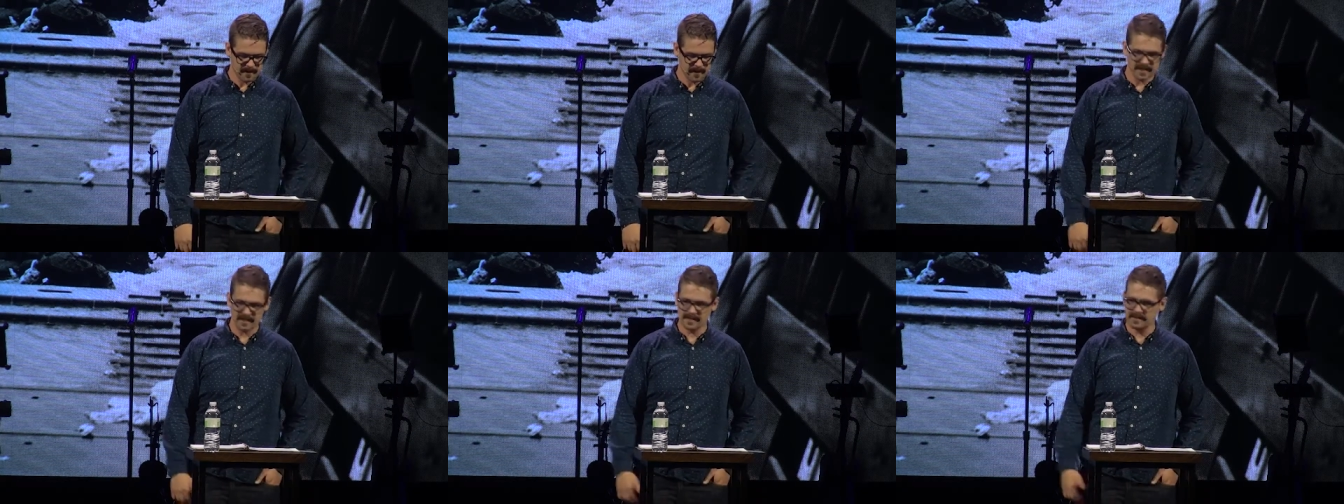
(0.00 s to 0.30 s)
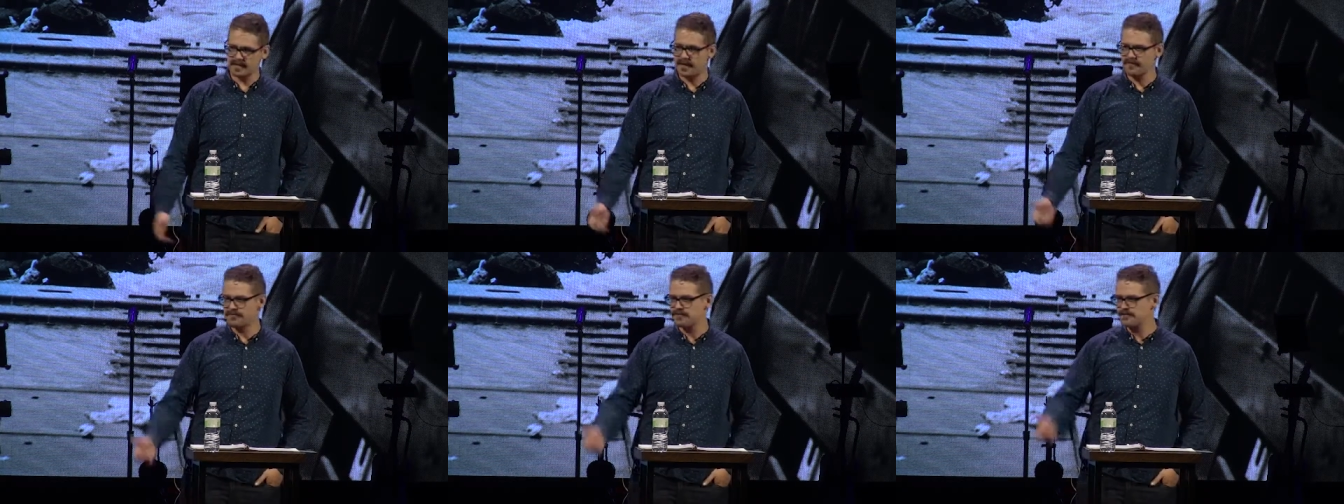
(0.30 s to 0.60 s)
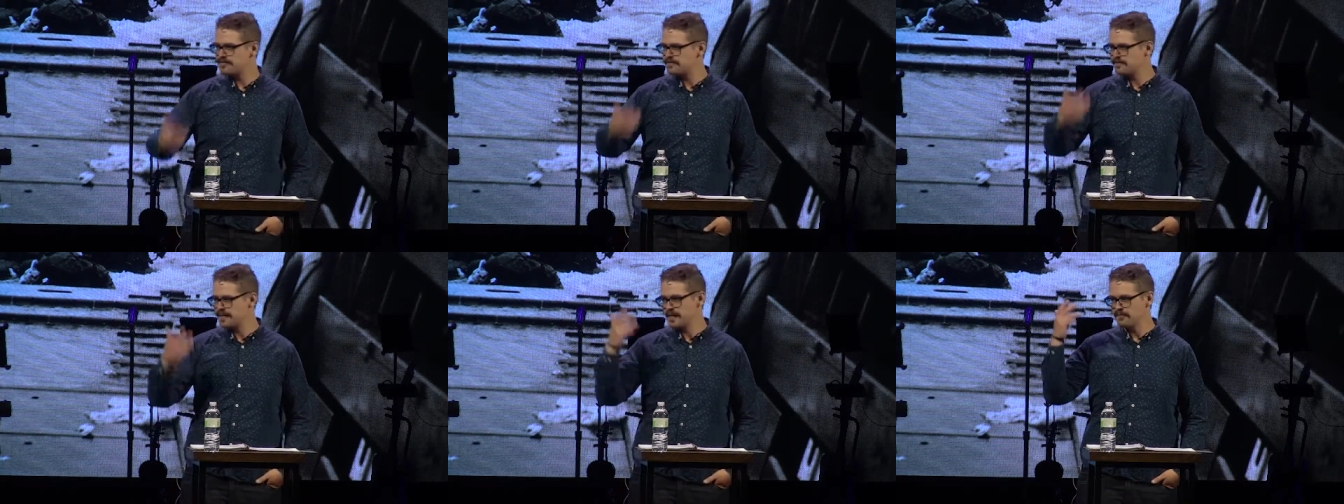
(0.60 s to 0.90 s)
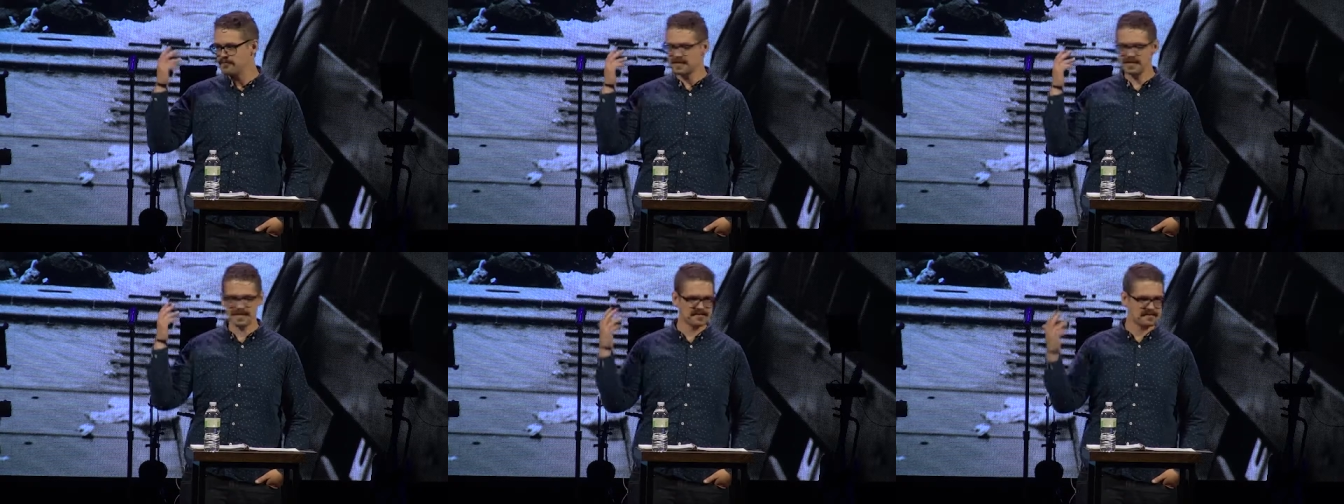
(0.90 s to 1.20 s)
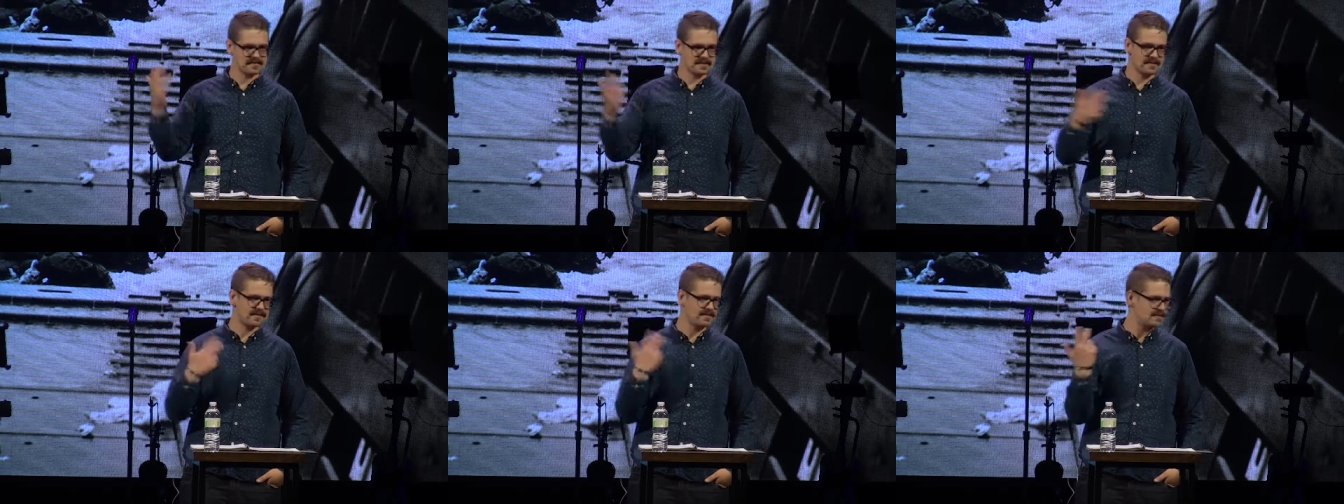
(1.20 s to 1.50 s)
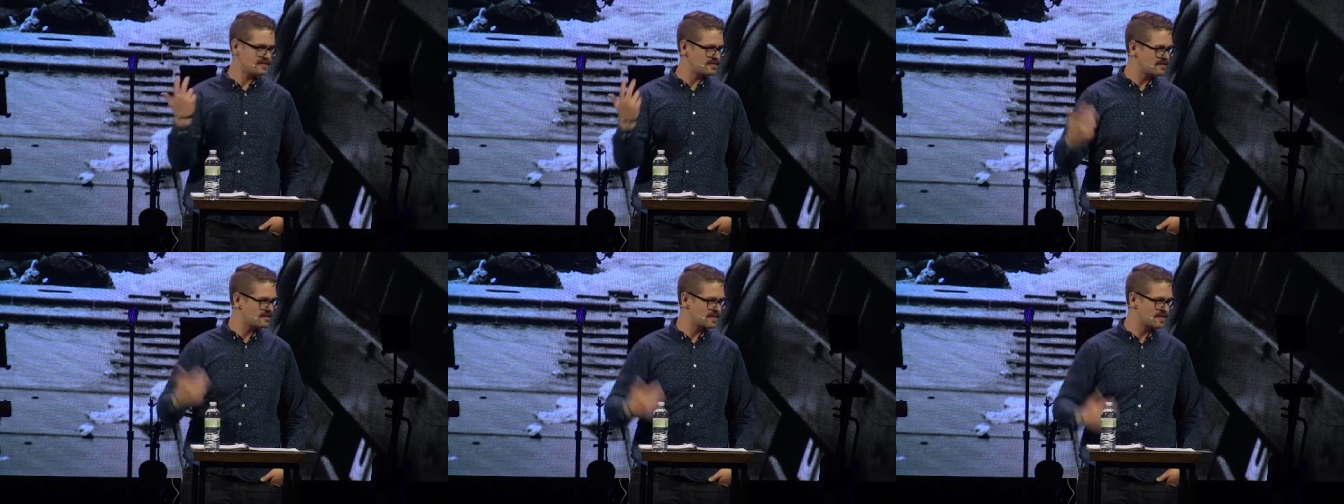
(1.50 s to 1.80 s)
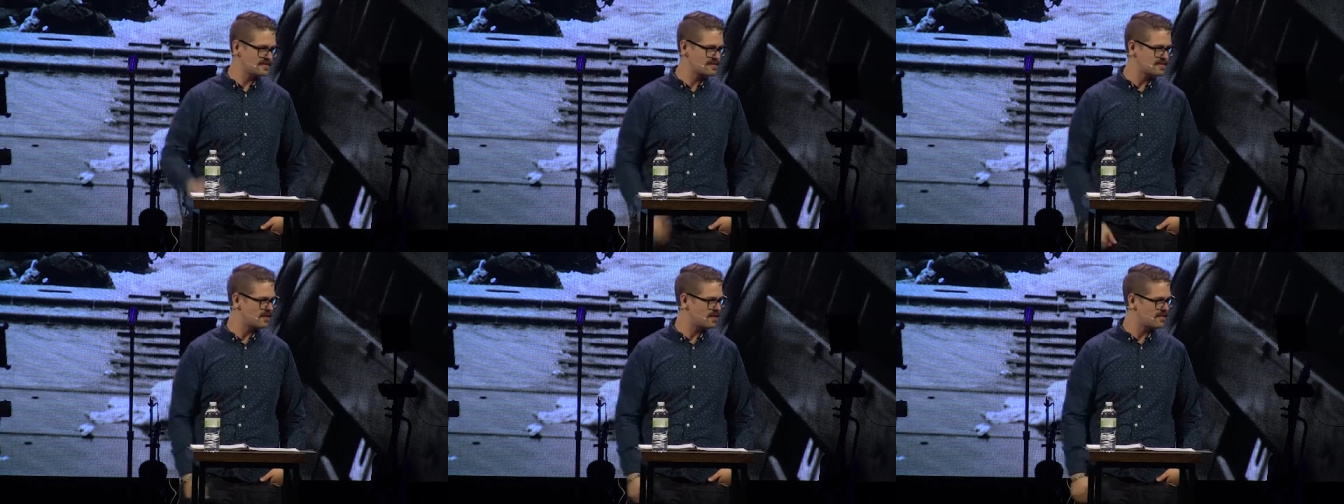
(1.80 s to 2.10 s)
And love your family as in,
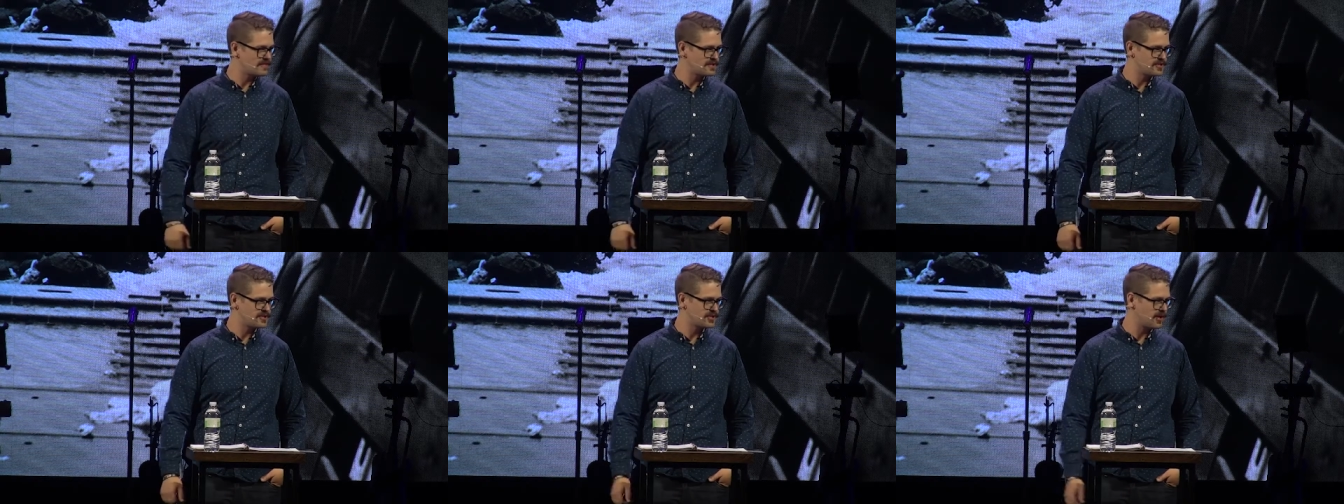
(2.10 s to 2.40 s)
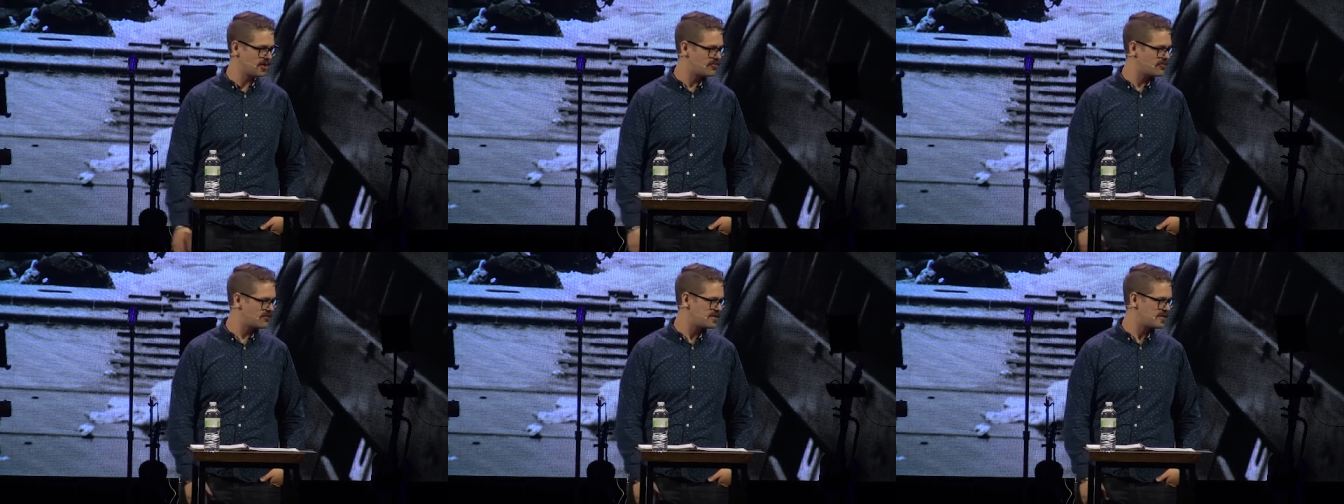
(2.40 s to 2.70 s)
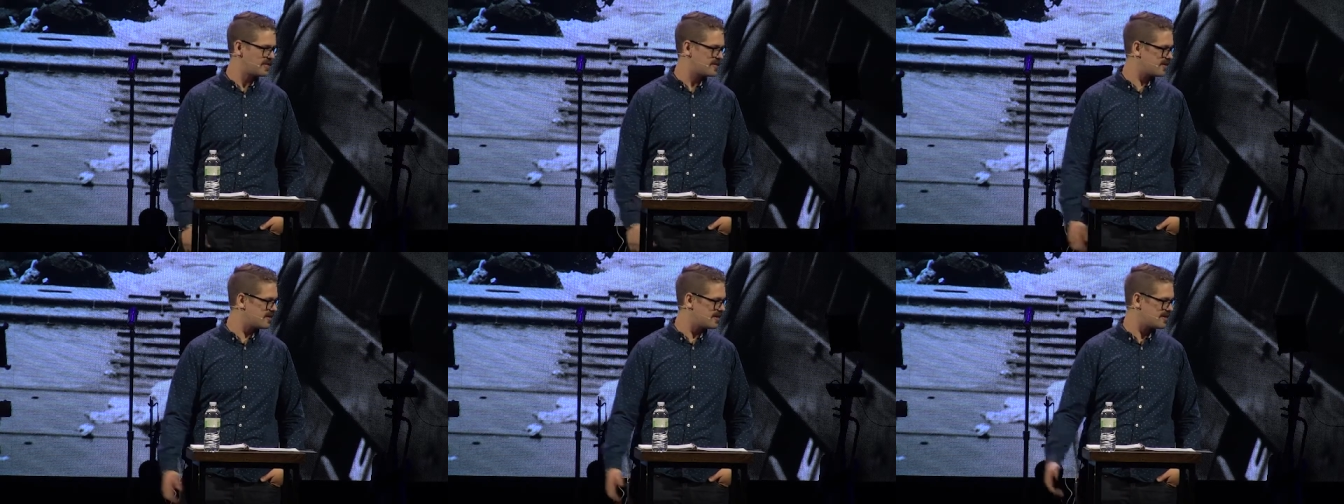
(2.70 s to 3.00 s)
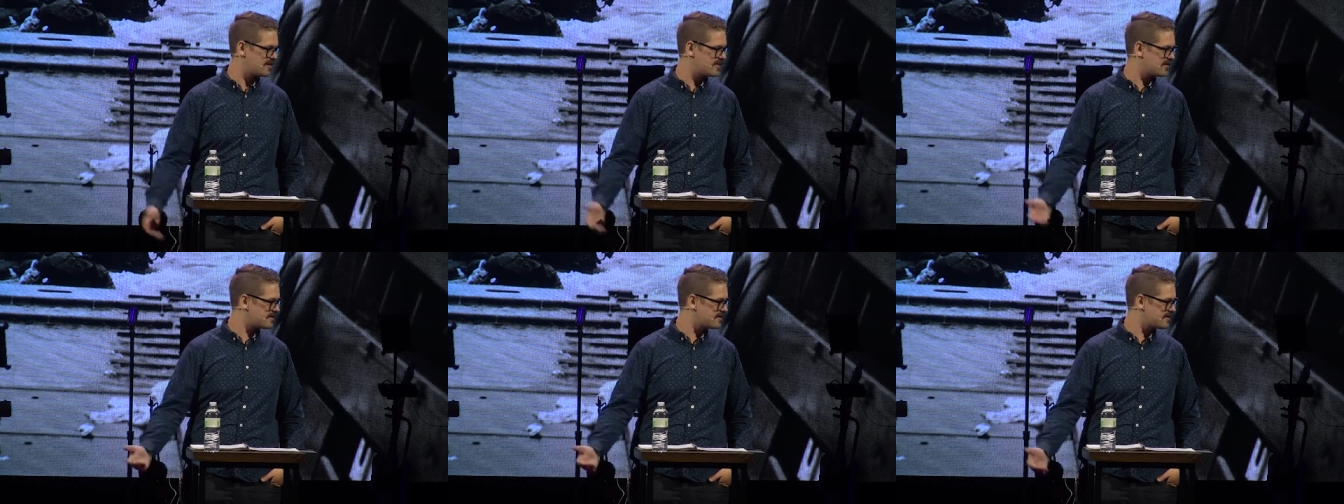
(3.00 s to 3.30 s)
let's love each other here.